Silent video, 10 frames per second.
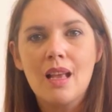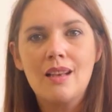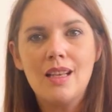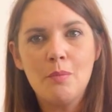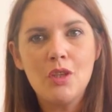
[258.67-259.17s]

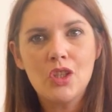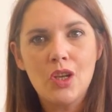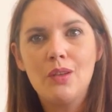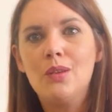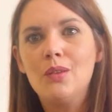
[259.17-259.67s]
Let me show
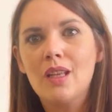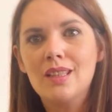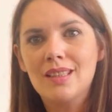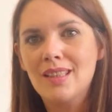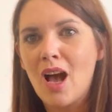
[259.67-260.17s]
you
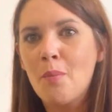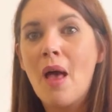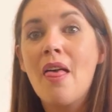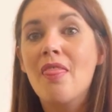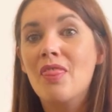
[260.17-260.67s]
some
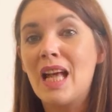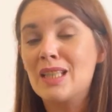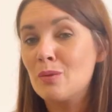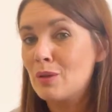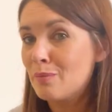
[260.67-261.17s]
that
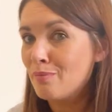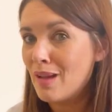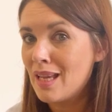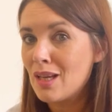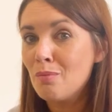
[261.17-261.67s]
would
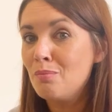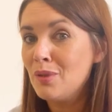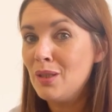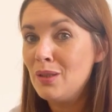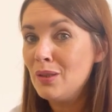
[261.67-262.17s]
make
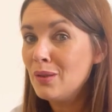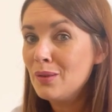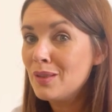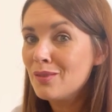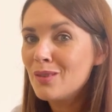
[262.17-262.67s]

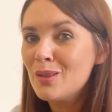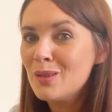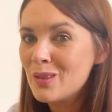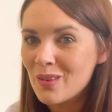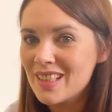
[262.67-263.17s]

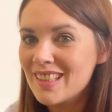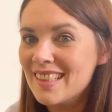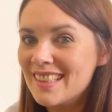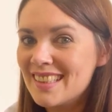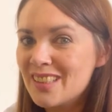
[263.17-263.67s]
beautiful
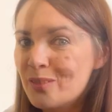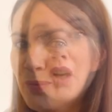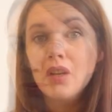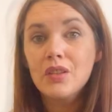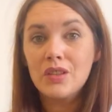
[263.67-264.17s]
dresses.
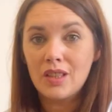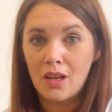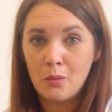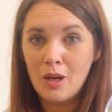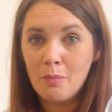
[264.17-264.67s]
So
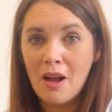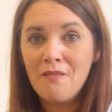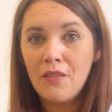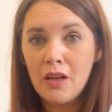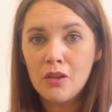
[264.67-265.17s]
one of my
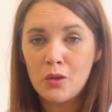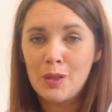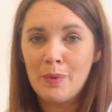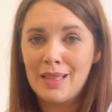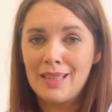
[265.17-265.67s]
favourite
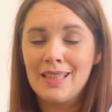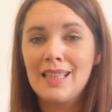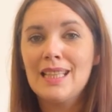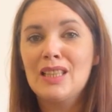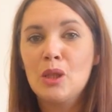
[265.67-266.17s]
dress patterns
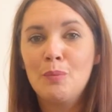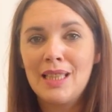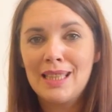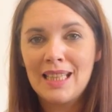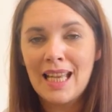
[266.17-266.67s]
is
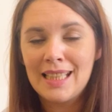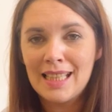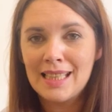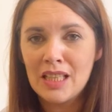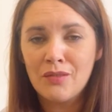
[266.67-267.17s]
Simplicity
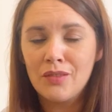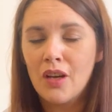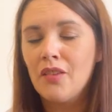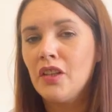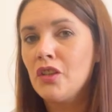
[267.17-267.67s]

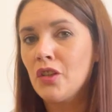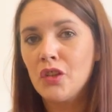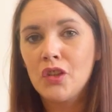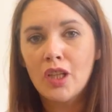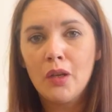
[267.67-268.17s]
8875. It's
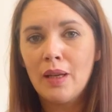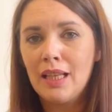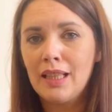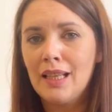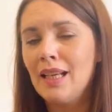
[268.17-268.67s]
just so
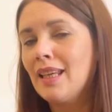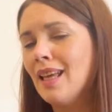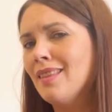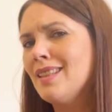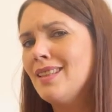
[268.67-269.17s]
elegant.
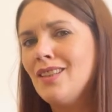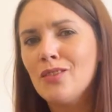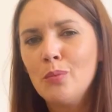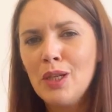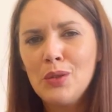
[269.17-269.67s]
Again, there's
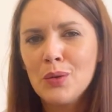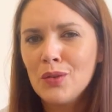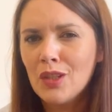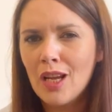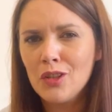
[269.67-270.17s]
different ways you can
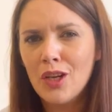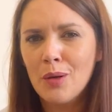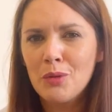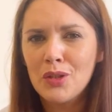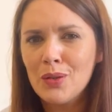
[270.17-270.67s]
change it
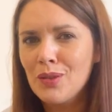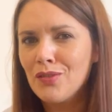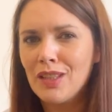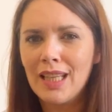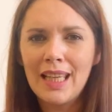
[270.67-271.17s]
up to suit
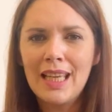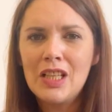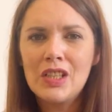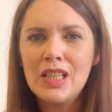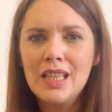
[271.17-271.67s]
different
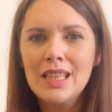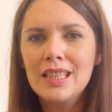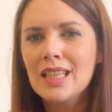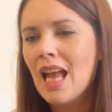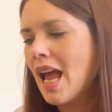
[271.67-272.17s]

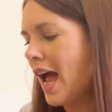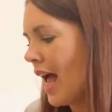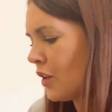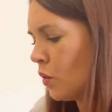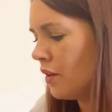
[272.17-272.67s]
occasions.
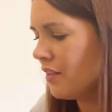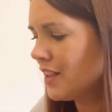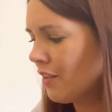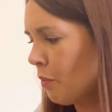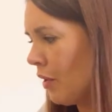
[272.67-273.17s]
And all of
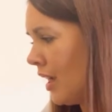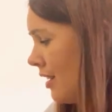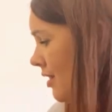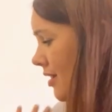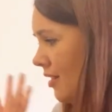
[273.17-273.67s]
these
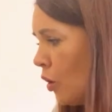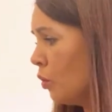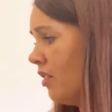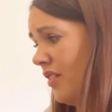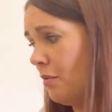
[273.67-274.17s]
fabrics,
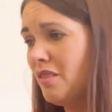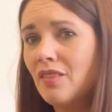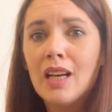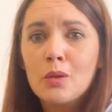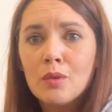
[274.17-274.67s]
all of them in
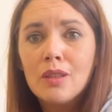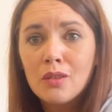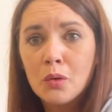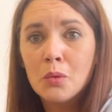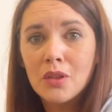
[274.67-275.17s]
fact, would look
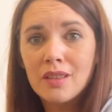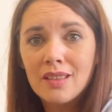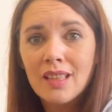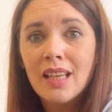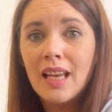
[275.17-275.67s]

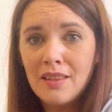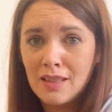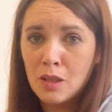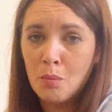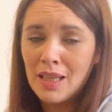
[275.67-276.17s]
gorgeous in the
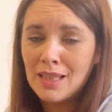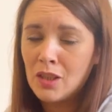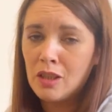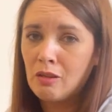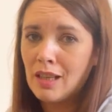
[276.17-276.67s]

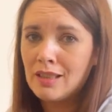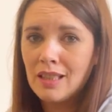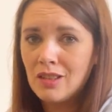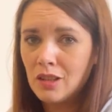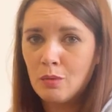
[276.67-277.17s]
Simplicity dress.
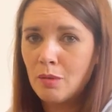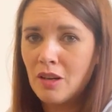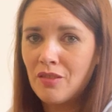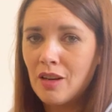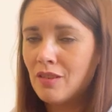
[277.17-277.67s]
It's just one of
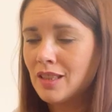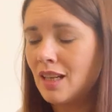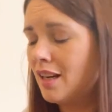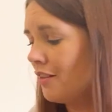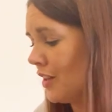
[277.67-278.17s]
my favourites. I
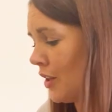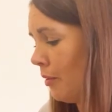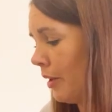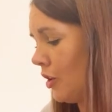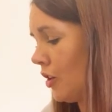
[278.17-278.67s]
love it so
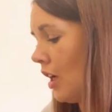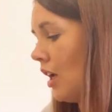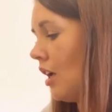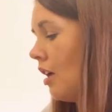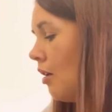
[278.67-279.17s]
much.
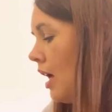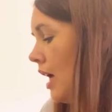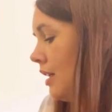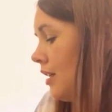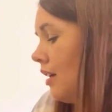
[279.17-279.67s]

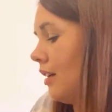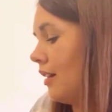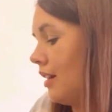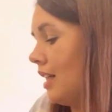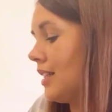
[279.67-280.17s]
And
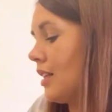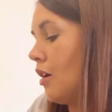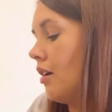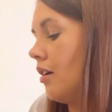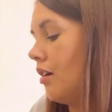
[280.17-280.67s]
this
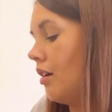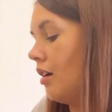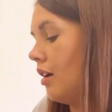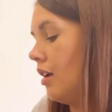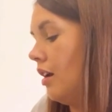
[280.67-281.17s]

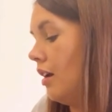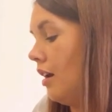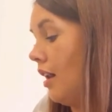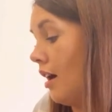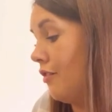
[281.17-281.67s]

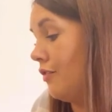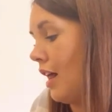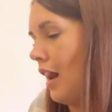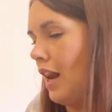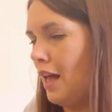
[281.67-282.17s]
love
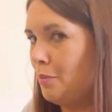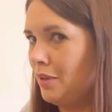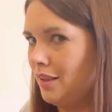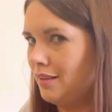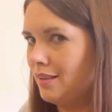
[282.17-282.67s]

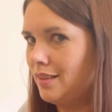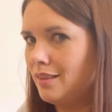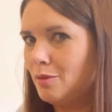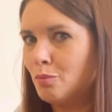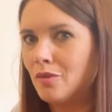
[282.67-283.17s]
leopard
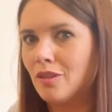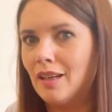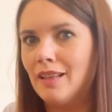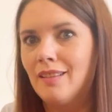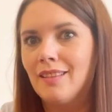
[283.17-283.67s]

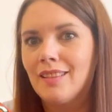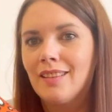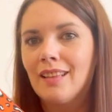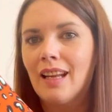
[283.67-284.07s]
print